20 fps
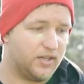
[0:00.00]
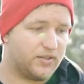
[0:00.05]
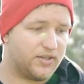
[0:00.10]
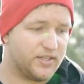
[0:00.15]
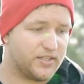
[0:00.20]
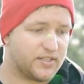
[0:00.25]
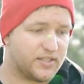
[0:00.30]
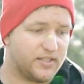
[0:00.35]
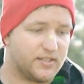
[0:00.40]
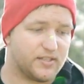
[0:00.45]

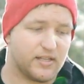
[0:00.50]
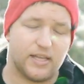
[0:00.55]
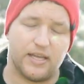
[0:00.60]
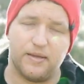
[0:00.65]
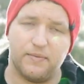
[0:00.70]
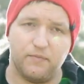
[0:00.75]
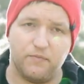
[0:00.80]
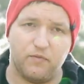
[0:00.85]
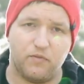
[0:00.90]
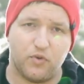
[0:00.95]
This is the
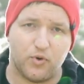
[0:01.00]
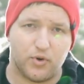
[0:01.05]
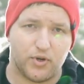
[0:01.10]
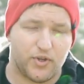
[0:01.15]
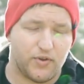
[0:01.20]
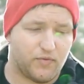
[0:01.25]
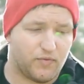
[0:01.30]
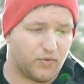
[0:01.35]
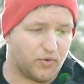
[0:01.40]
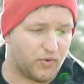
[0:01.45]

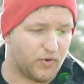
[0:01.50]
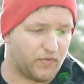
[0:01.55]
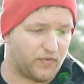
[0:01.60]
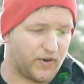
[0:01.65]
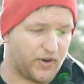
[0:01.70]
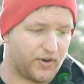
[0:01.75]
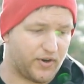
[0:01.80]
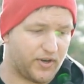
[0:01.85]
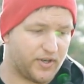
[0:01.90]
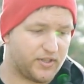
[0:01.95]
M44
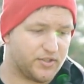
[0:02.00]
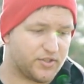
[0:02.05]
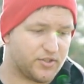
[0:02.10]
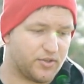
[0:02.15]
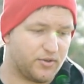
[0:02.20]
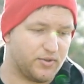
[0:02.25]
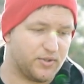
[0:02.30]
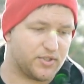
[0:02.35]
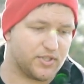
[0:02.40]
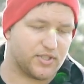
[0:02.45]
variant,
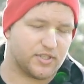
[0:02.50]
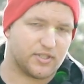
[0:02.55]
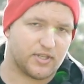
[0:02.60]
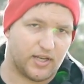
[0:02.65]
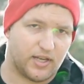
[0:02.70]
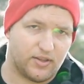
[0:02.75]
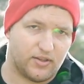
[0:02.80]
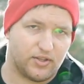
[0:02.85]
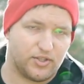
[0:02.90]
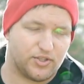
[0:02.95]
so it's a
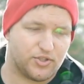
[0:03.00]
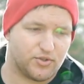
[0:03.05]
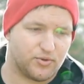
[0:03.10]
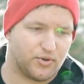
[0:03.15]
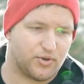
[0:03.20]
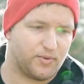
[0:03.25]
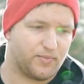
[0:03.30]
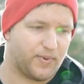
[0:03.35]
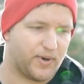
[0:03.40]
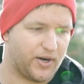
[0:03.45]
slightly
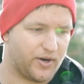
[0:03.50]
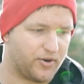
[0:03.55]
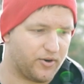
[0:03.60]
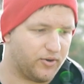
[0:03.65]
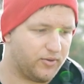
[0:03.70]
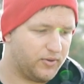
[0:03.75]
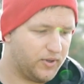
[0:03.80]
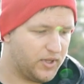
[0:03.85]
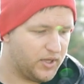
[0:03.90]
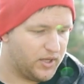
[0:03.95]
shorter
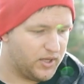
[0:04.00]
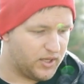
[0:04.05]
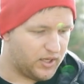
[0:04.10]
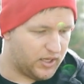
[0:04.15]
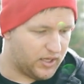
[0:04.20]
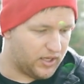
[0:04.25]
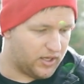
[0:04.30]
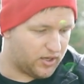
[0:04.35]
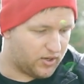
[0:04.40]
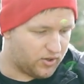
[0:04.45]
barrel
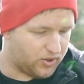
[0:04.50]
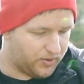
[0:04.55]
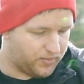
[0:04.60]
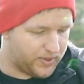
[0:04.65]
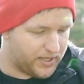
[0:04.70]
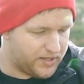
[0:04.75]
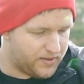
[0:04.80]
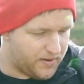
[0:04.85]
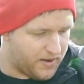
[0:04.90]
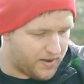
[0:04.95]

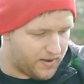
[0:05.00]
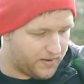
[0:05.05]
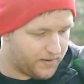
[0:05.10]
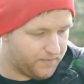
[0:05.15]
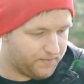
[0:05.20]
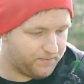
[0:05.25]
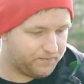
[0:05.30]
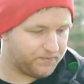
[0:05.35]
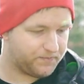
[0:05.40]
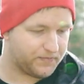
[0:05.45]
carbine,
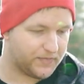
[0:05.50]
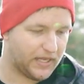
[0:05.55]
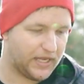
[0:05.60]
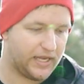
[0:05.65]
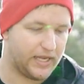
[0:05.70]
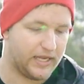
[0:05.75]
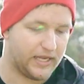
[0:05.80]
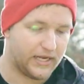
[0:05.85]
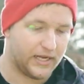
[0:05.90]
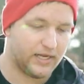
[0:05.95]

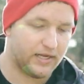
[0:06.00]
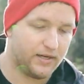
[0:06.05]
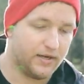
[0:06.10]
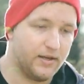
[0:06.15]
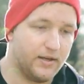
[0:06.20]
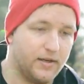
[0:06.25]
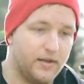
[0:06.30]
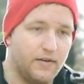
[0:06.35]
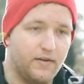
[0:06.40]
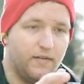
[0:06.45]

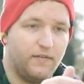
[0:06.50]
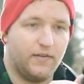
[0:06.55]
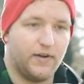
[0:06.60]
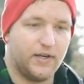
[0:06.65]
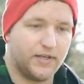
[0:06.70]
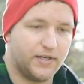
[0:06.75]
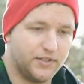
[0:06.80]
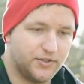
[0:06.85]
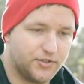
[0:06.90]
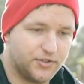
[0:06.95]
and I
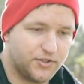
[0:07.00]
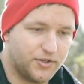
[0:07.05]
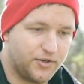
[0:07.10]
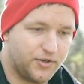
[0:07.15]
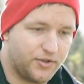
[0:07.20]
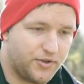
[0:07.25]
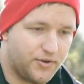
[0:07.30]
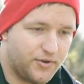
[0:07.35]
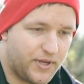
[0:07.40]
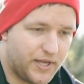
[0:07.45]
can show
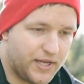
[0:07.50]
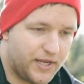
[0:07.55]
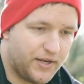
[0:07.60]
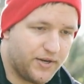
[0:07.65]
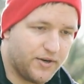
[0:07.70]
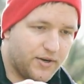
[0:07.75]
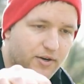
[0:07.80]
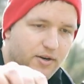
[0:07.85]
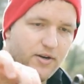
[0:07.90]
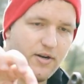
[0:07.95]
you
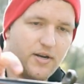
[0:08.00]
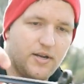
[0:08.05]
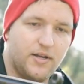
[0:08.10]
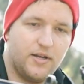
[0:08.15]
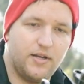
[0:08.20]
here.